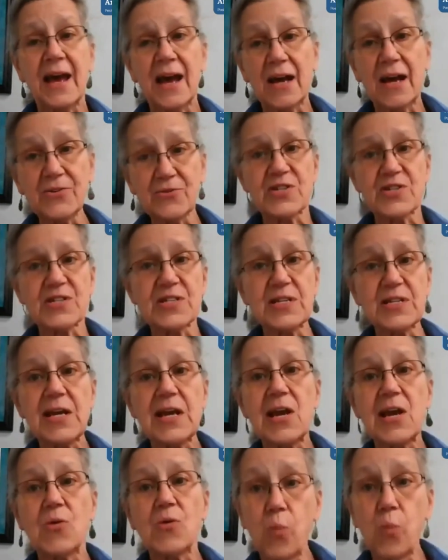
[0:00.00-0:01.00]
And you're just
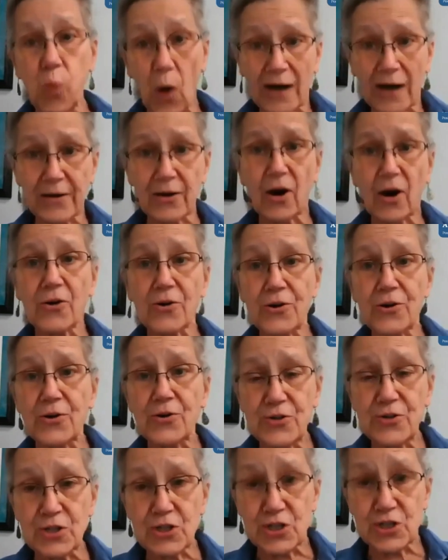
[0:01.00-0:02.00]
thinking, what are
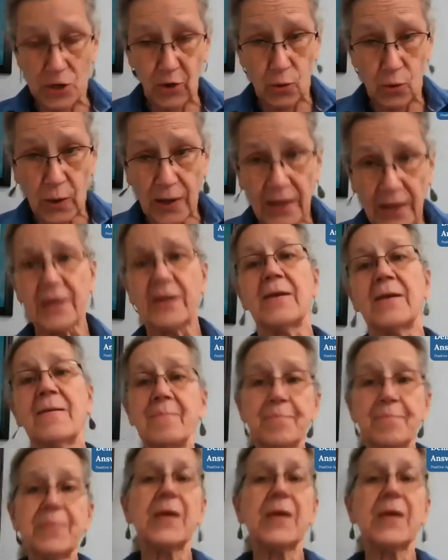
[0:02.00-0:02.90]
you doing?